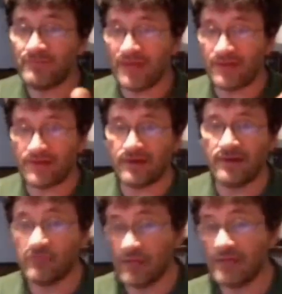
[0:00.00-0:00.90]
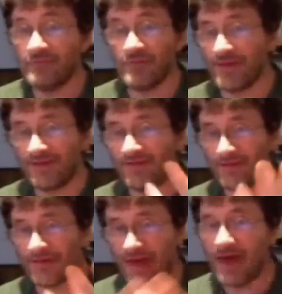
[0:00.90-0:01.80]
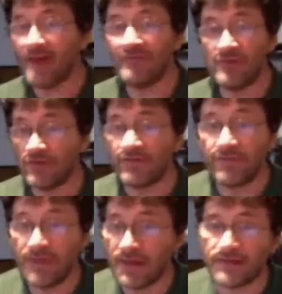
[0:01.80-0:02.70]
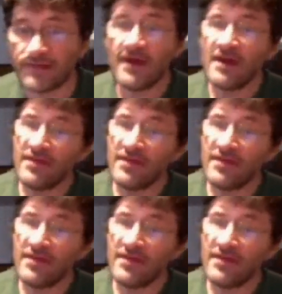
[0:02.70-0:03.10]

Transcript: basically, right, where they just have no defense,